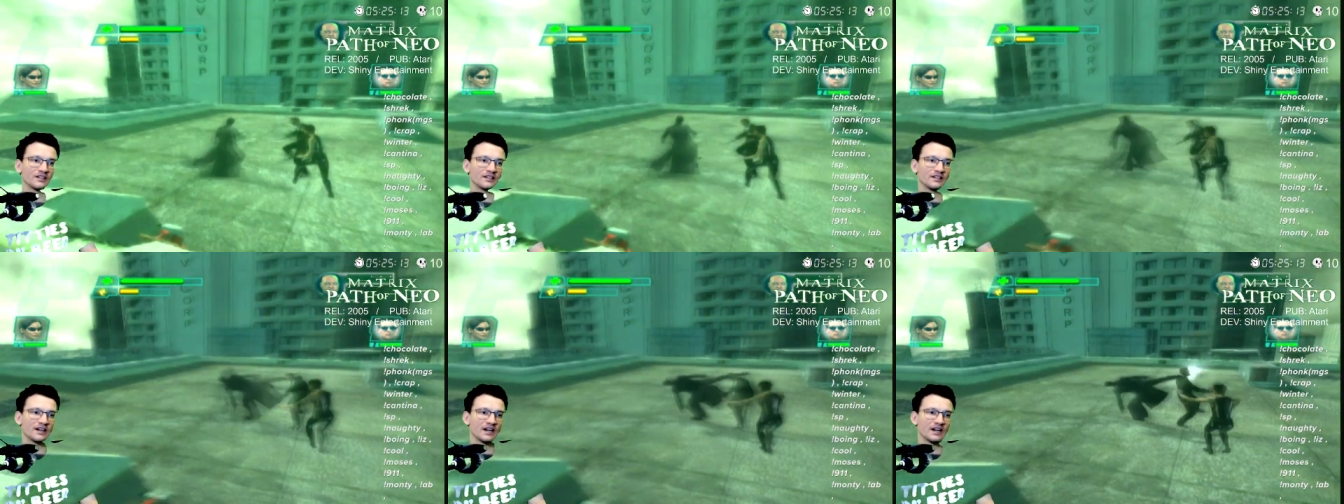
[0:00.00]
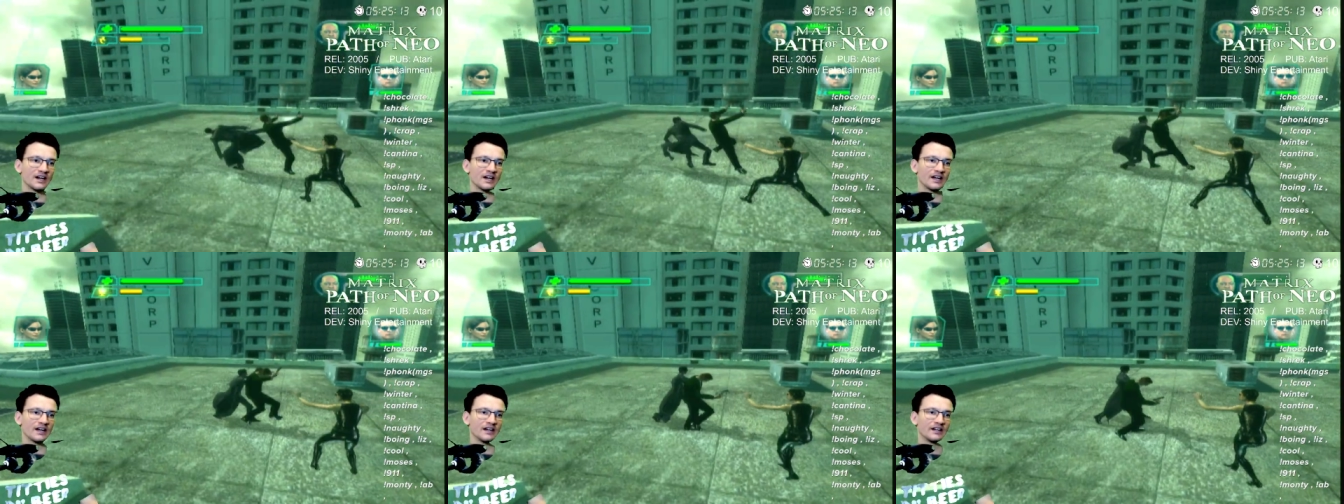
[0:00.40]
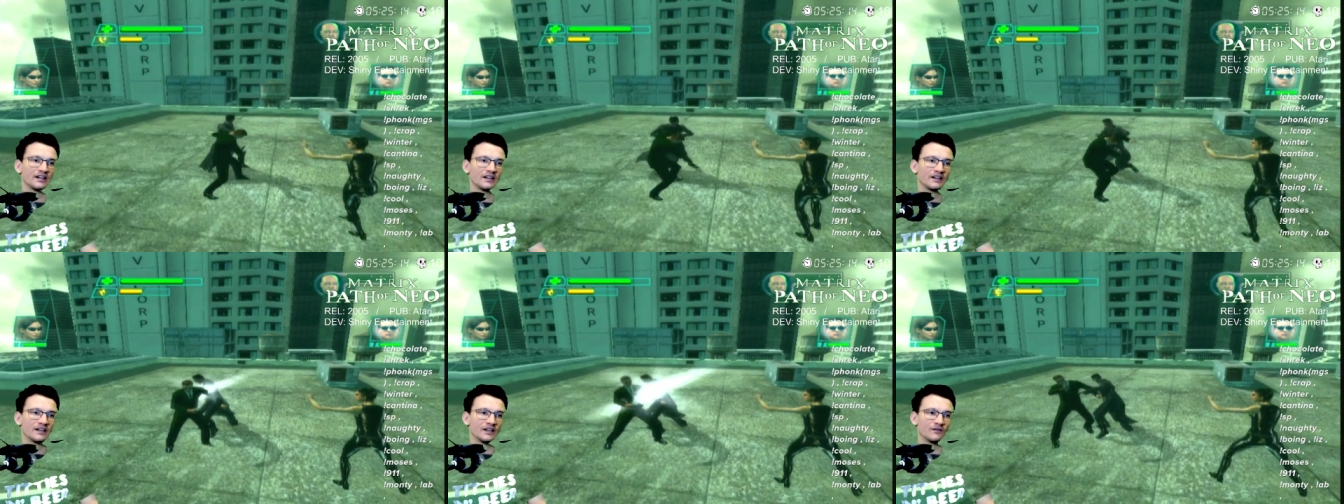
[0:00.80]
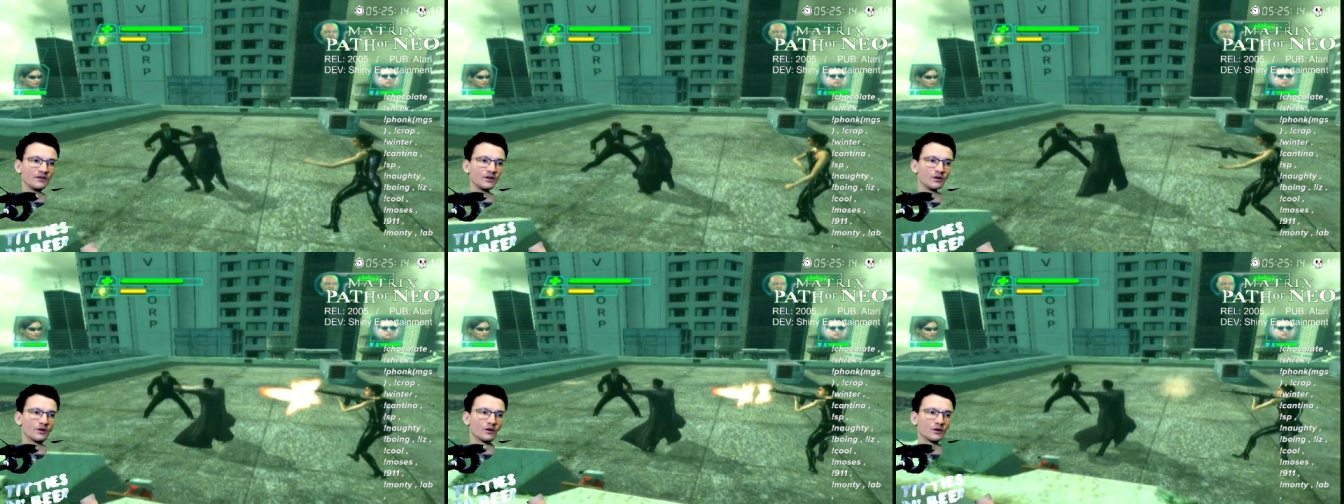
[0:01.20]
die if you
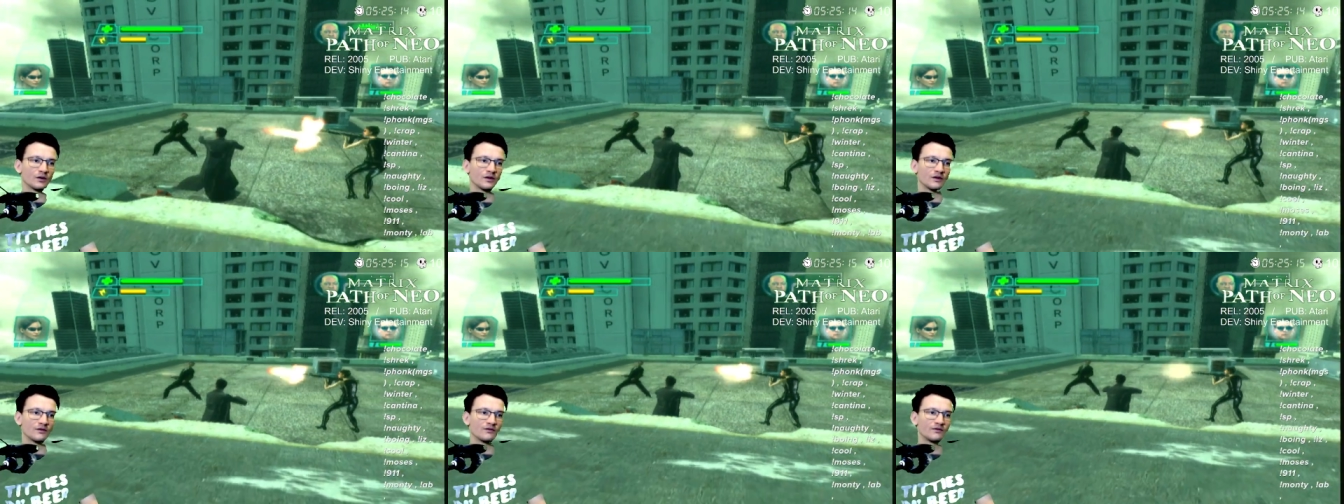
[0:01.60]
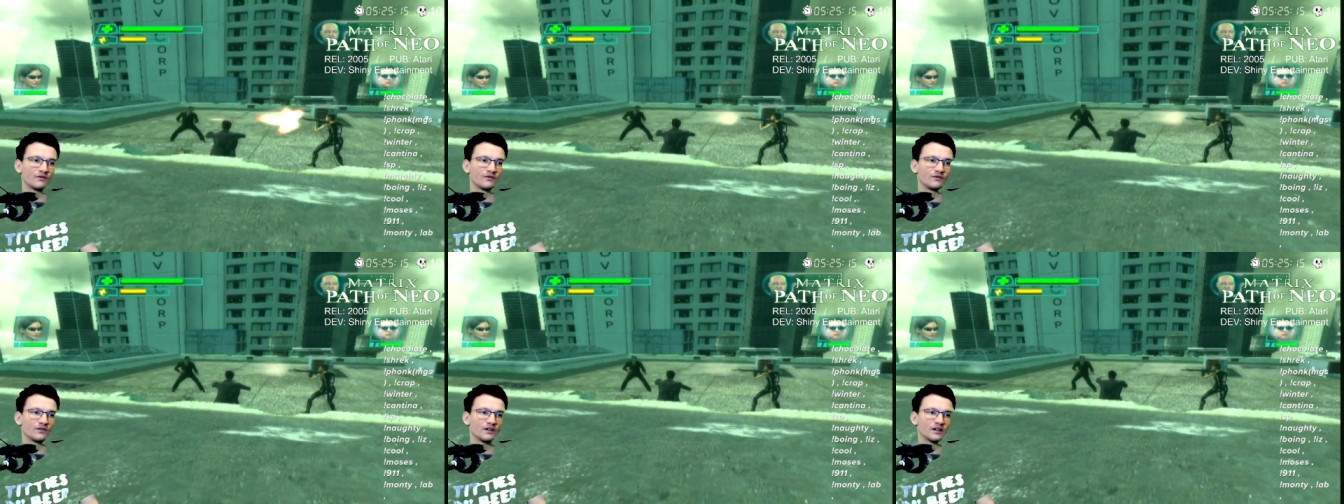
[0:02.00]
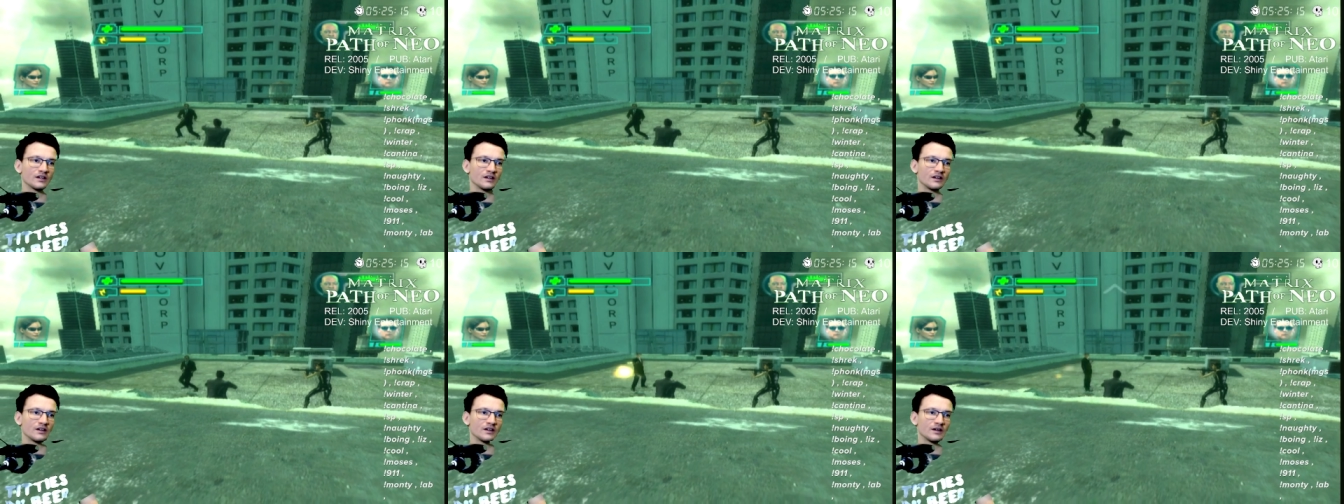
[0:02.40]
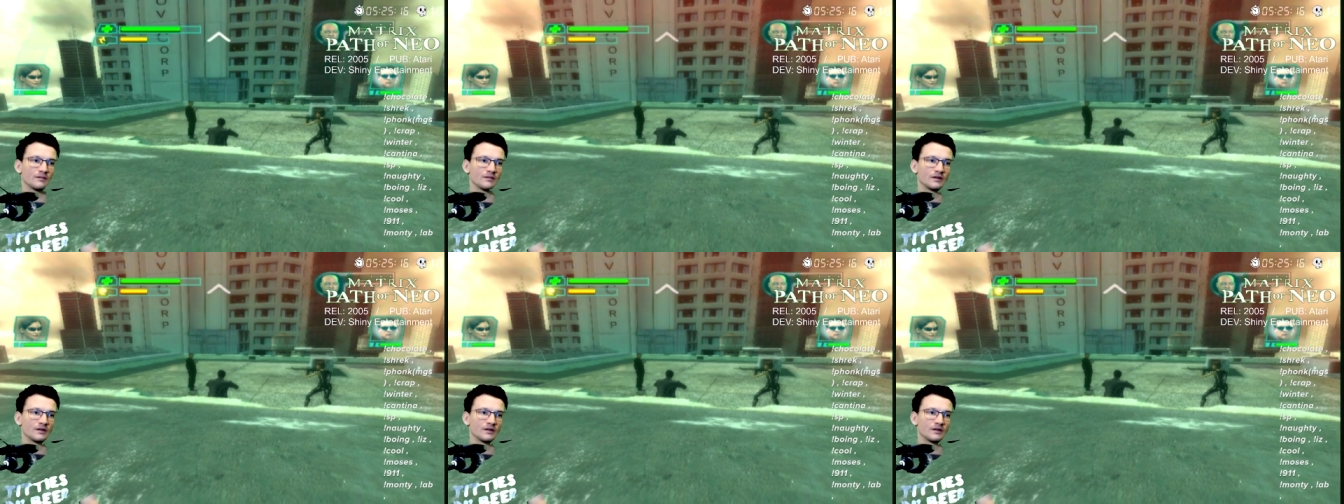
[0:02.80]
don't hurry the fuck up.